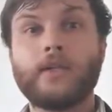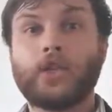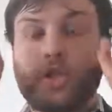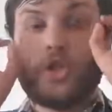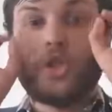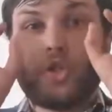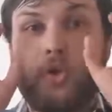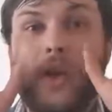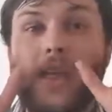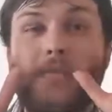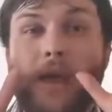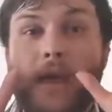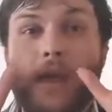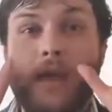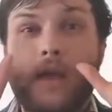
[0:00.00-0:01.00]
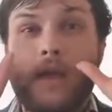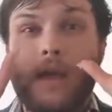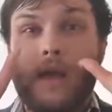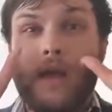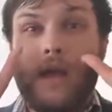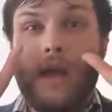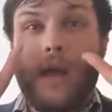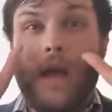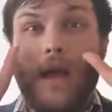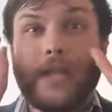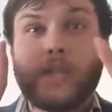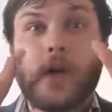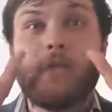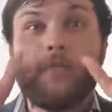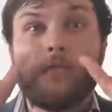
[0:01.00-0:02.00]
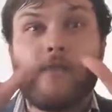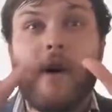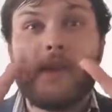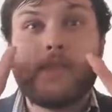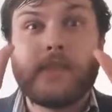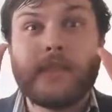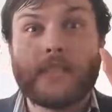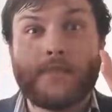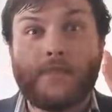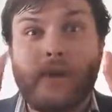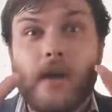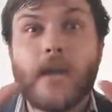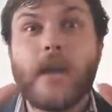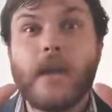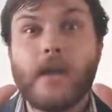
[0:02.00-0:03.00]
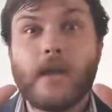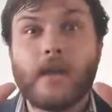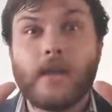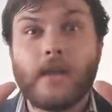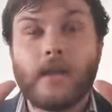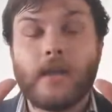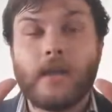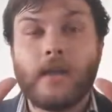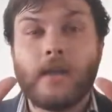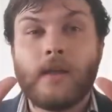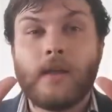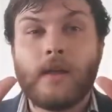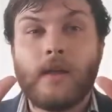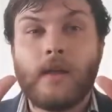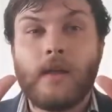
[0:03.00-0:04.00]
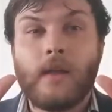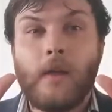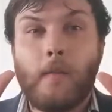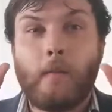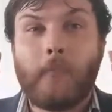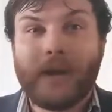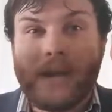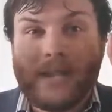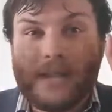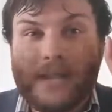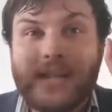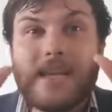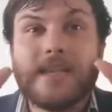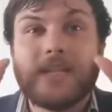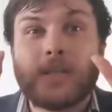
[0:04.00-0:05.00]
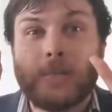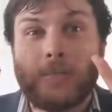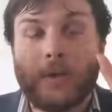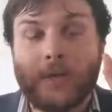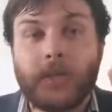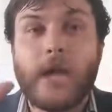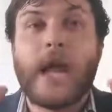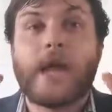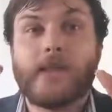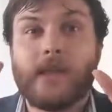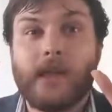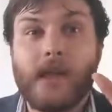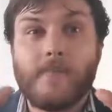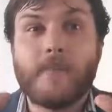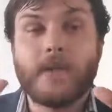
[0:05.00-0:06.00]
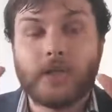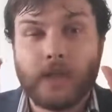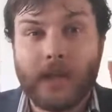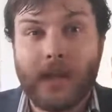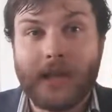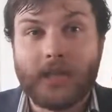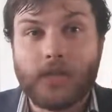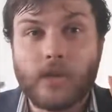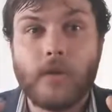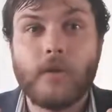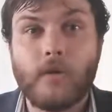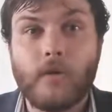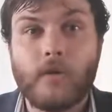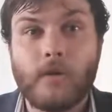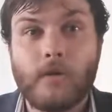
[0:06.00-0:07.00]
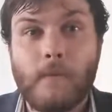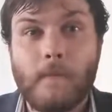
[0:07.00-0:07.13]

Just screaming, I don't find this funny, but I need to project the image that I do.